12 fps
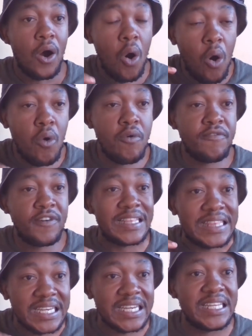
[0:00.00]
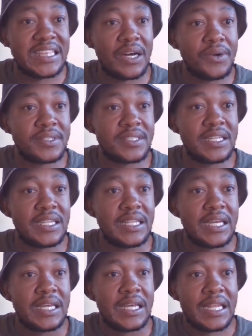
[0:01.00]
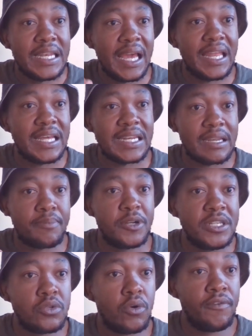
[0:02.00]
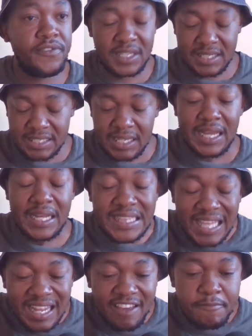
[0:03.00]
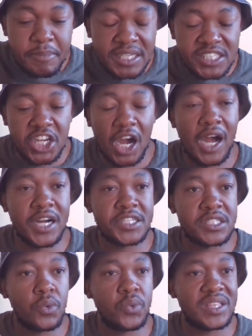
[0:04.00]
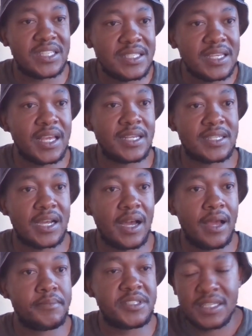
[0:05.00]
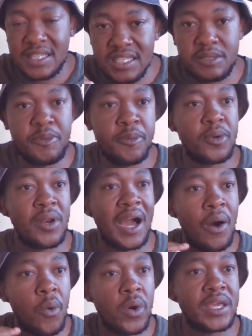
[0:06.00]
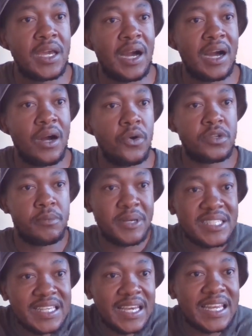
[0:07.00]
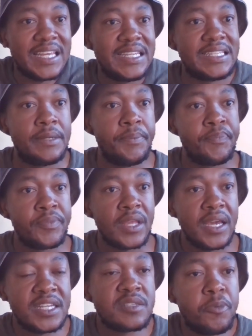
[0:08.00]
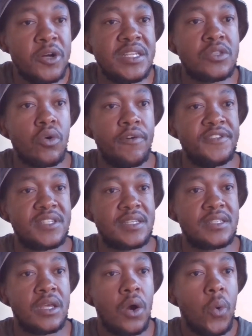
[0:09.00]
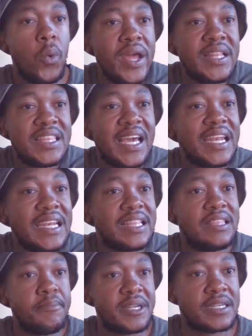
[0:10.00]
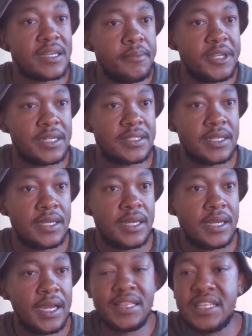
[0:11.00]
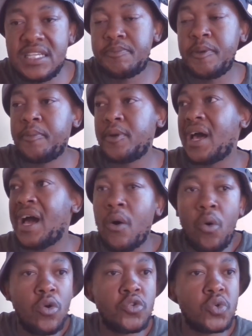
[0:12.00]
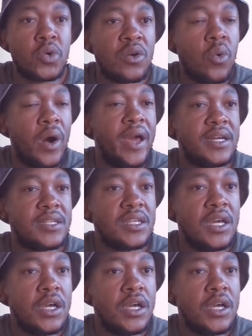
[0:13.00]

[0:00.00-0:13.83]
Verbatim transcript: over 3,900 police officers that have been charged with serious crimes. These people are walking around masquerading as police officers when they are nothing but criminals. And these people are also required